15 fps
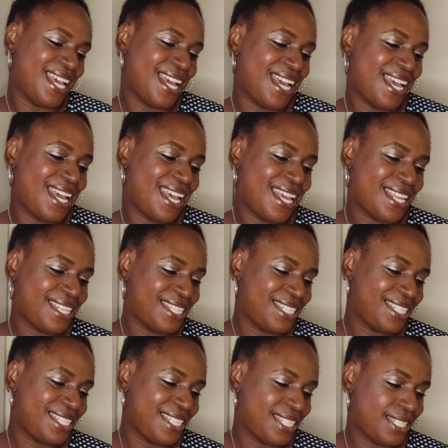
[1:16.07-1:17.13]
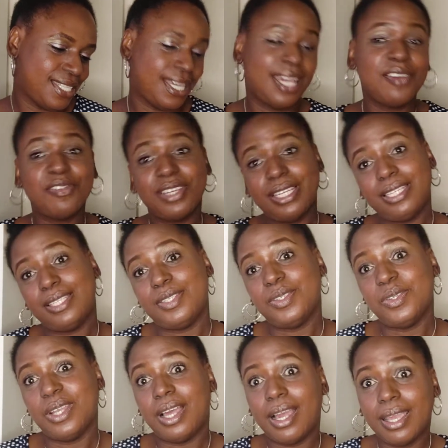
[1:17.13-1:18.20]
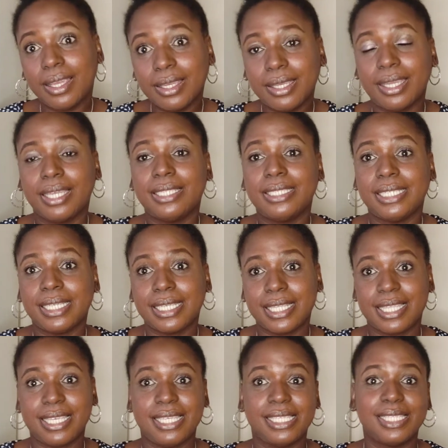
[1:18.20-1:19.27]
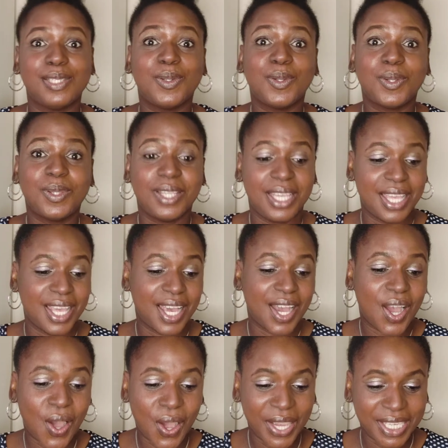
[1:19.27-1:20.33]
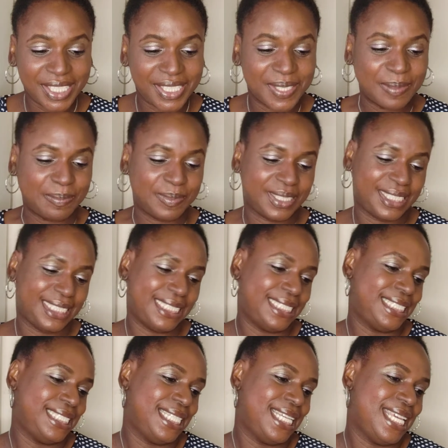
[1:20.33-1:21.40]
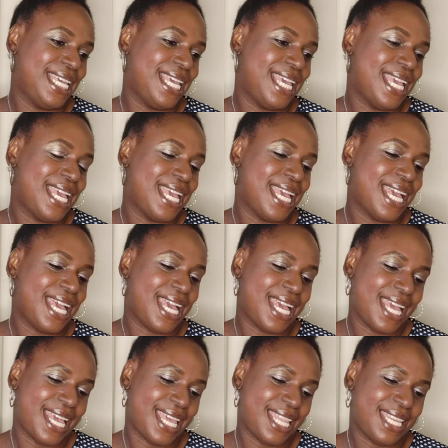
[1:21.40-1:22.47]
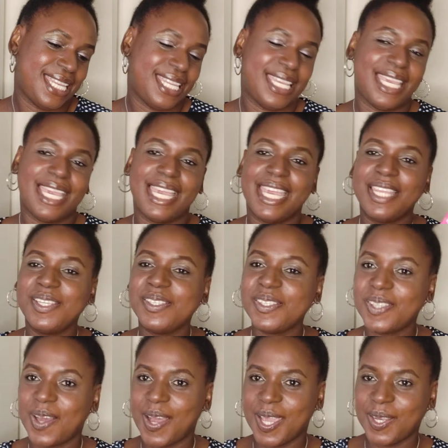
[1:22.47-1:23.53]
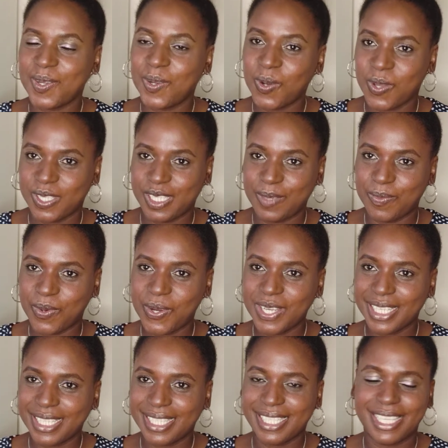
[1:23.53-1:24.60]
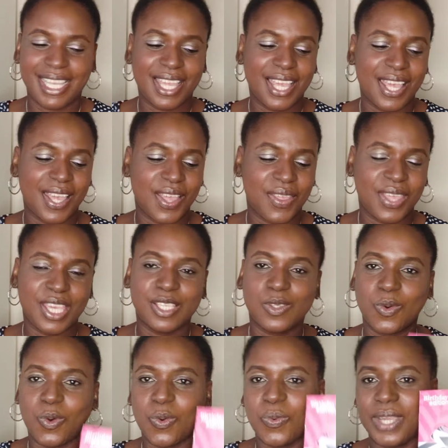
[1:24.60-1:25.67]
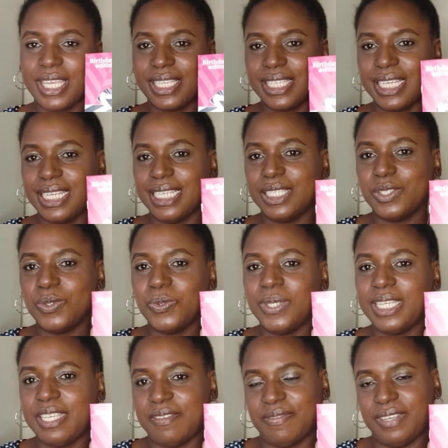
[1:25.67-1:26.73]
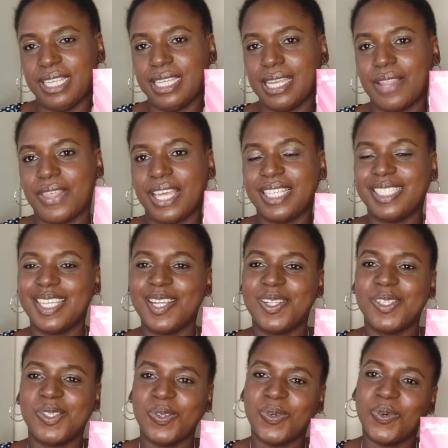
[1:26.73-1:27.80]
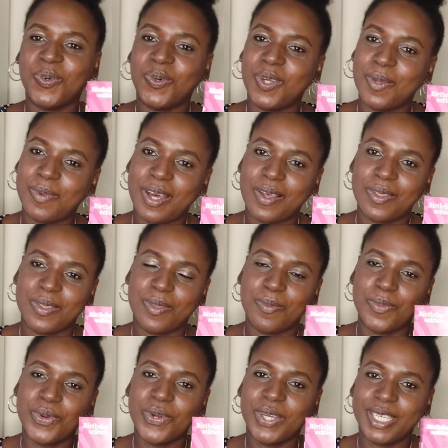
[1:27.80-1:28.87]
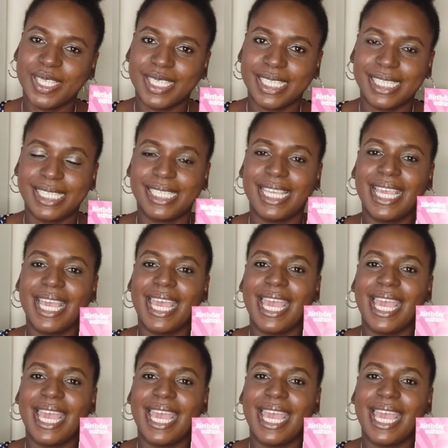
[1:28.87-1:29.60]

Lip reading: and I really do like getting these little items. And inside Glossybox, there's always a little leaflet that tells you all about the products